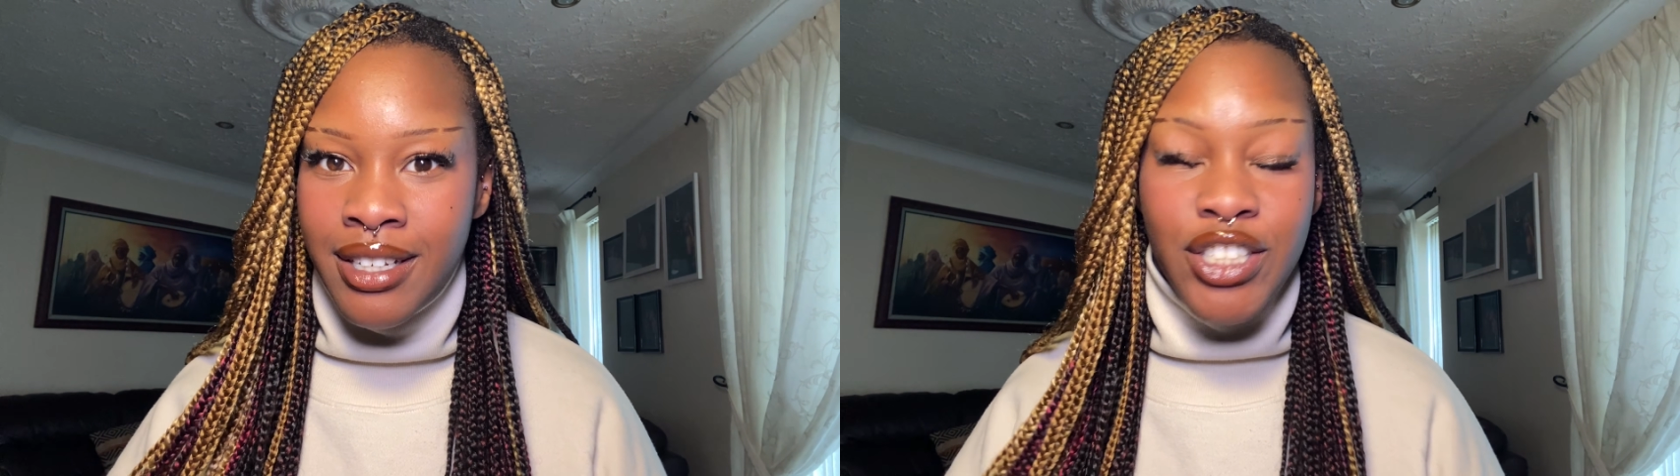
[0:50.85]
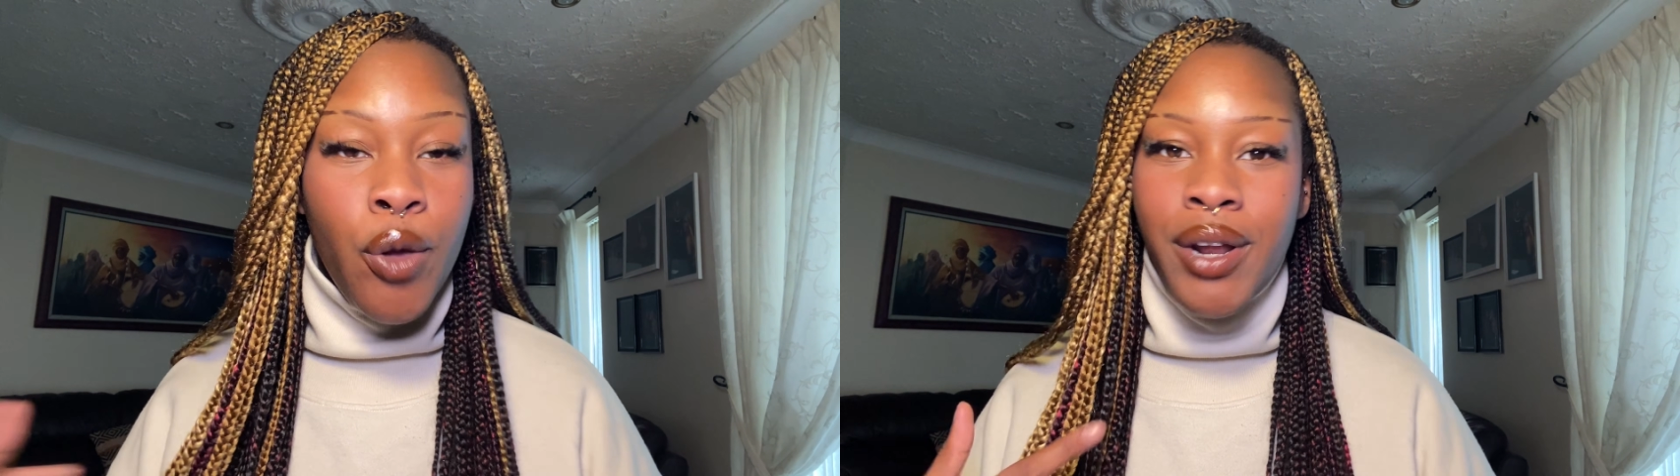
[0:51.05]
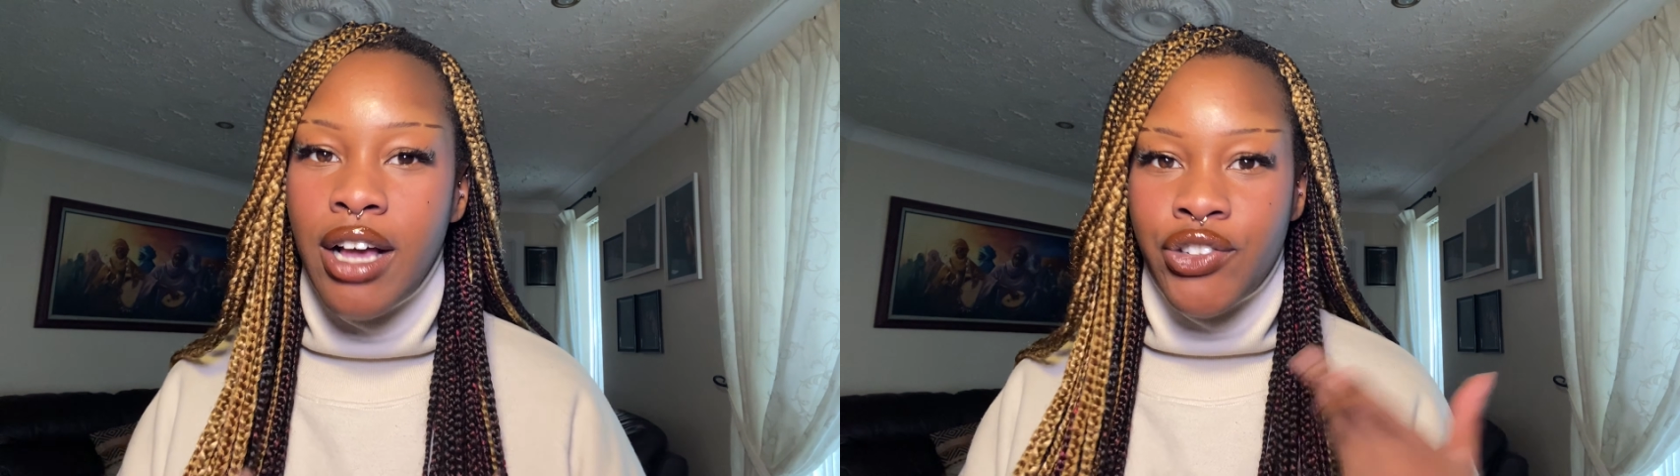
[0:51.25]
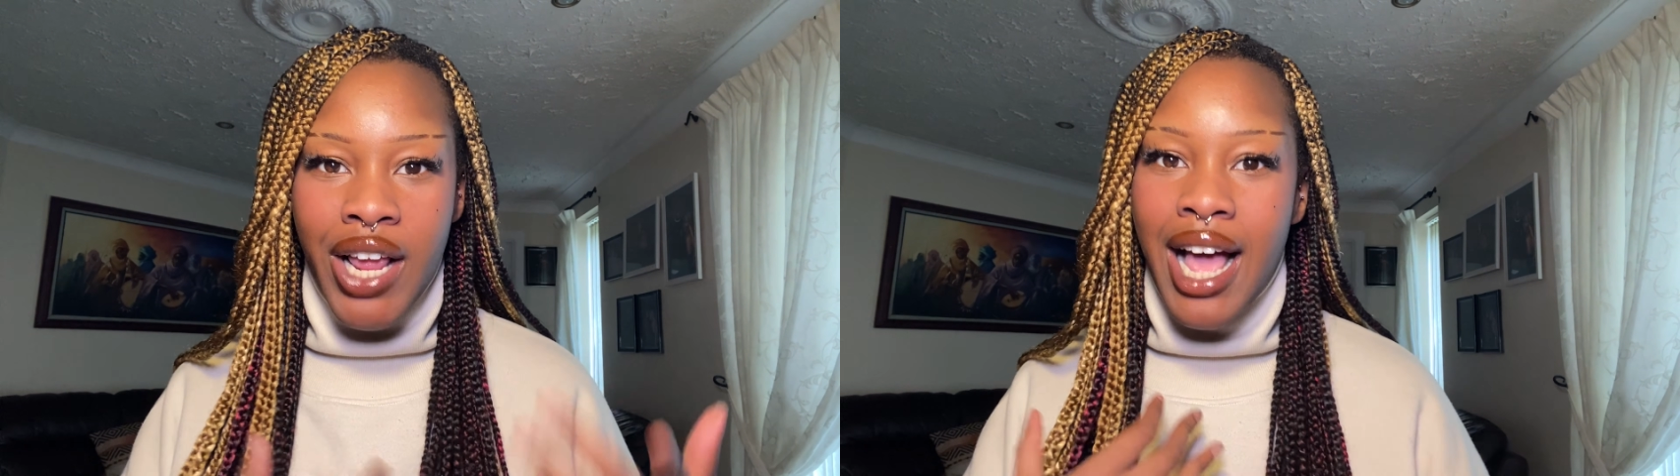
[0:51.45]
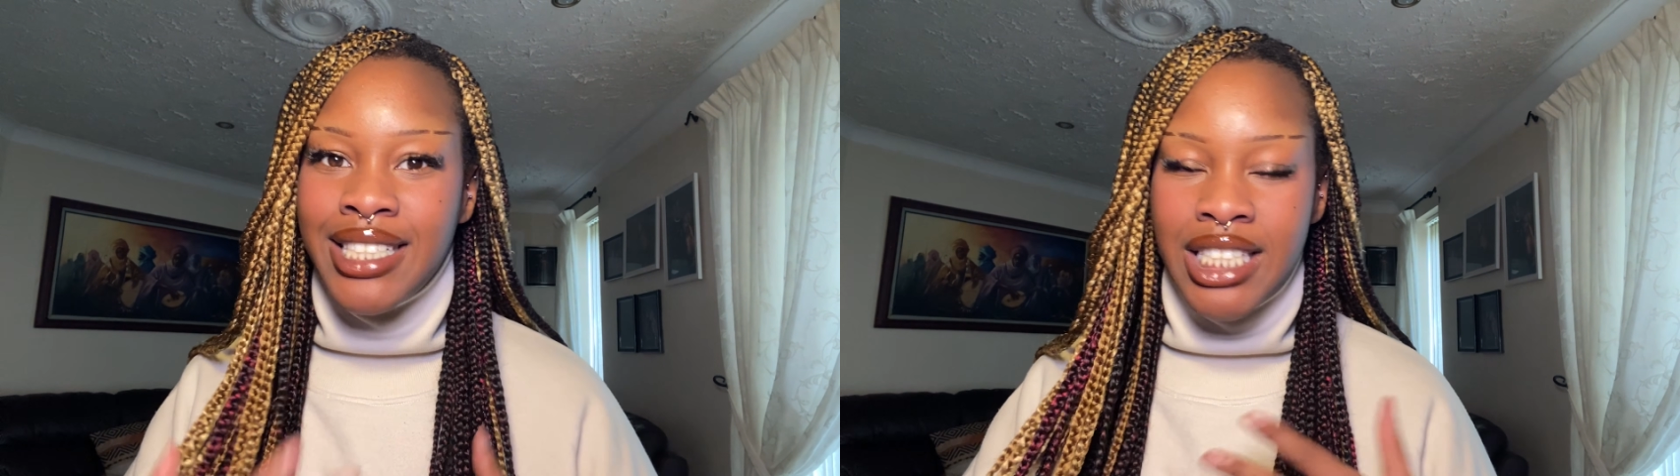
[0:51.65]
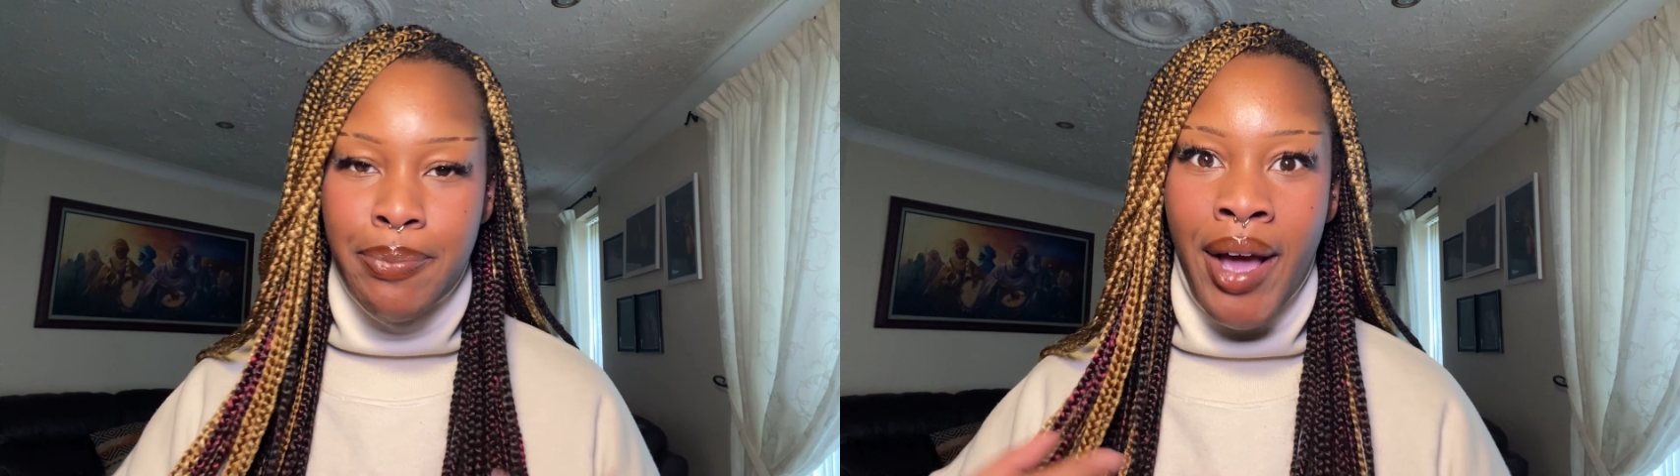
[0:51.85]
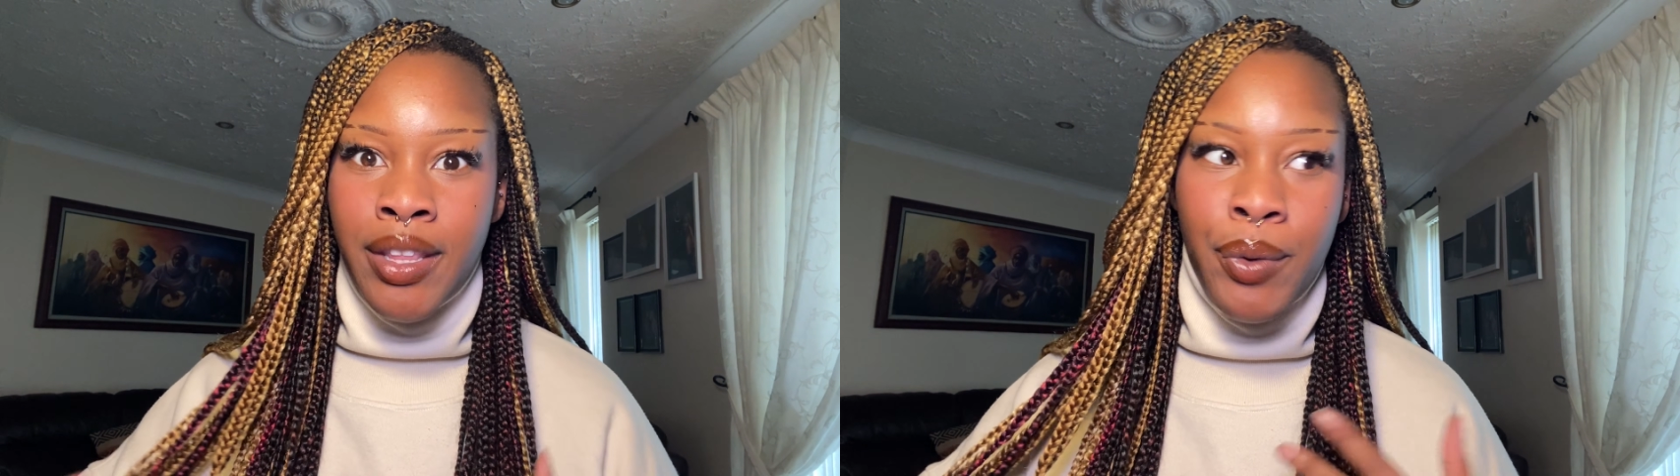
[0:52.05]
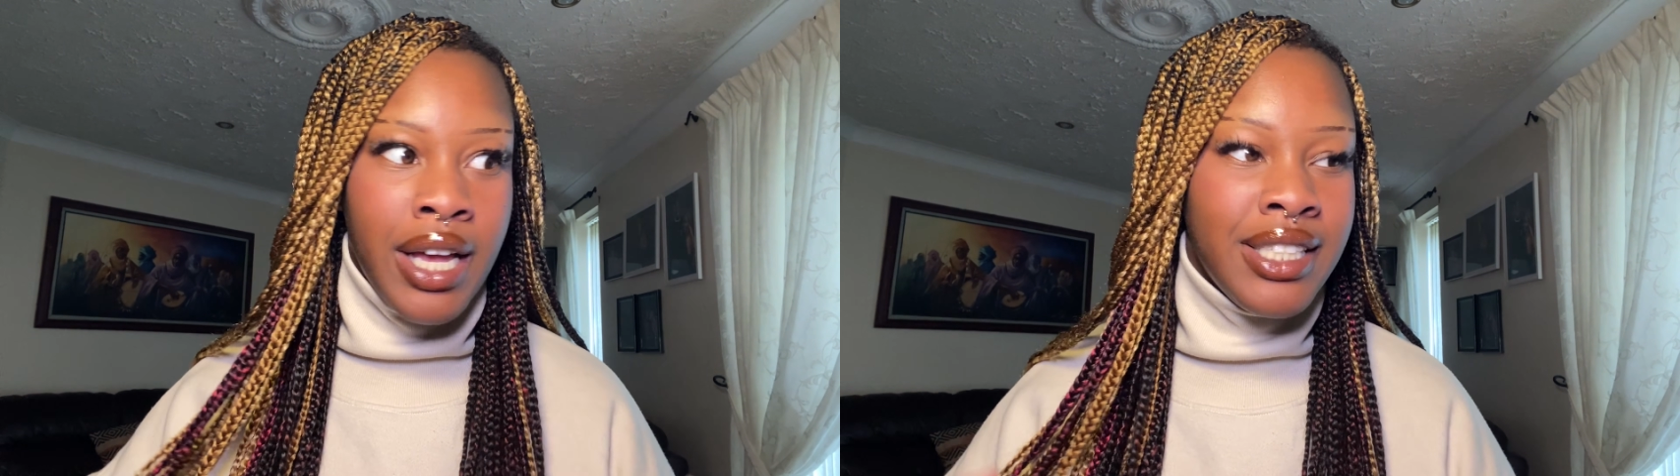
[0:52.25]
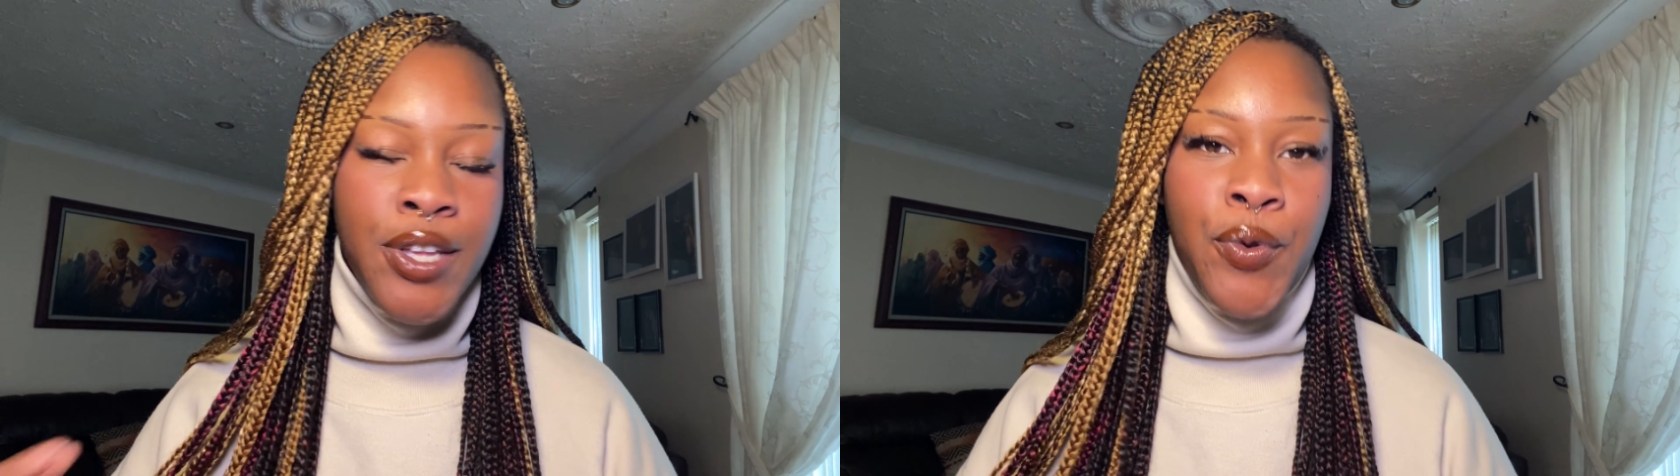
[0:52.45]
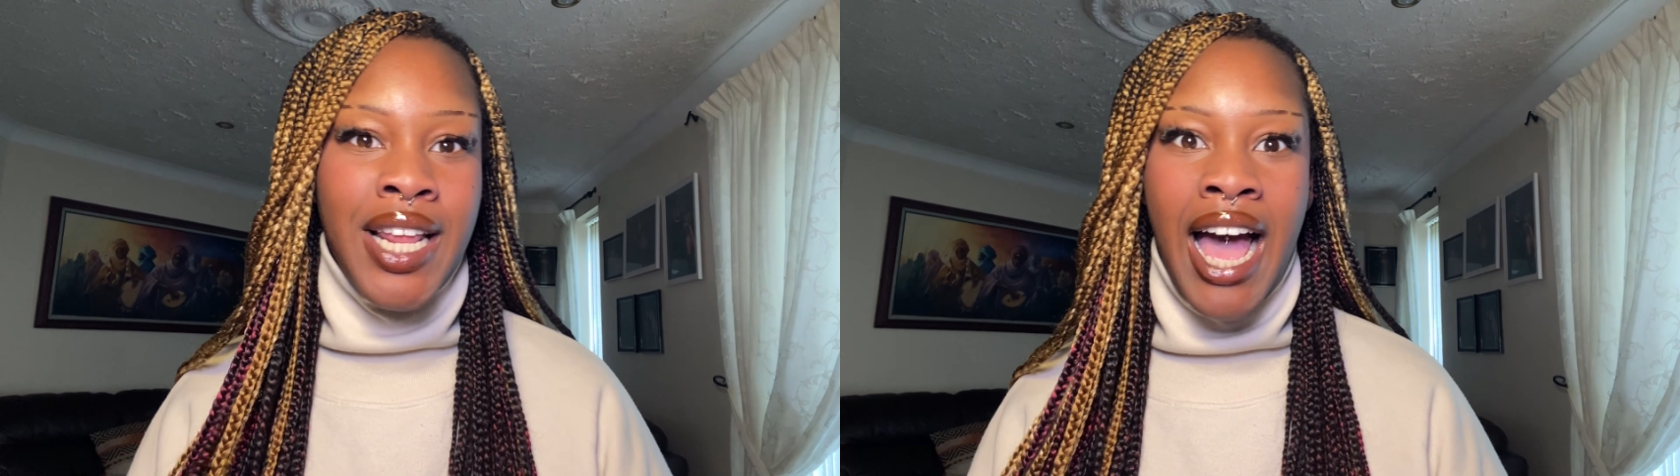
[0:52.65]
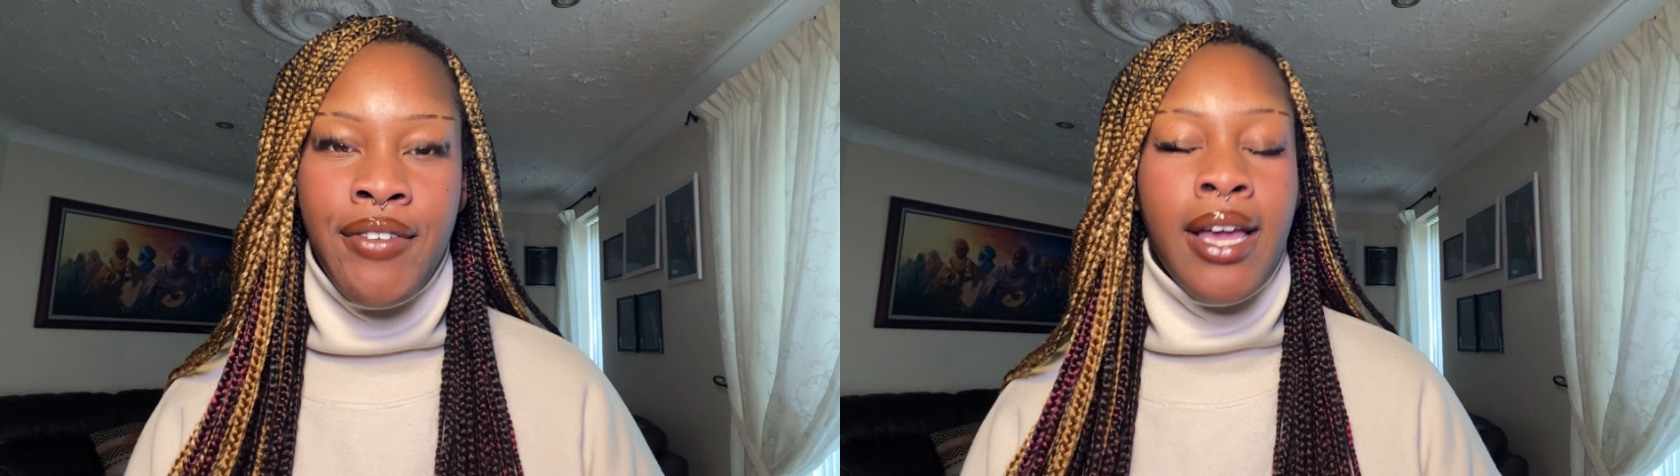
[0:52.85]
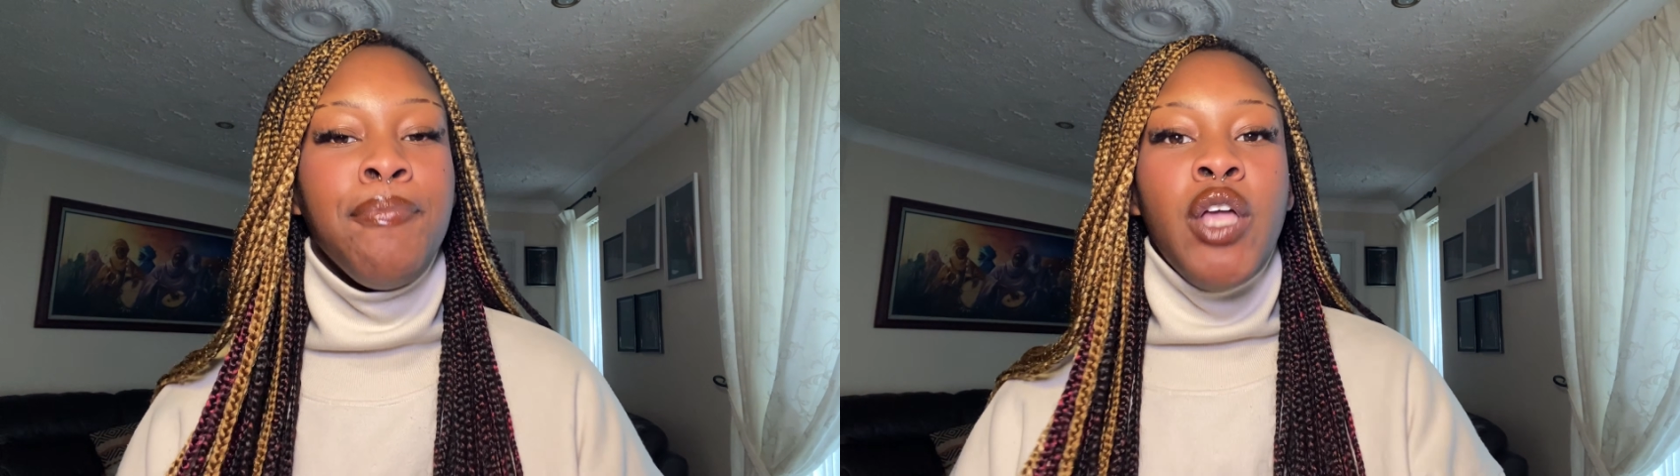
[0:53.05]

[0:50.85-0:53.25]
Is no one else realizing this pattern that we're continually having?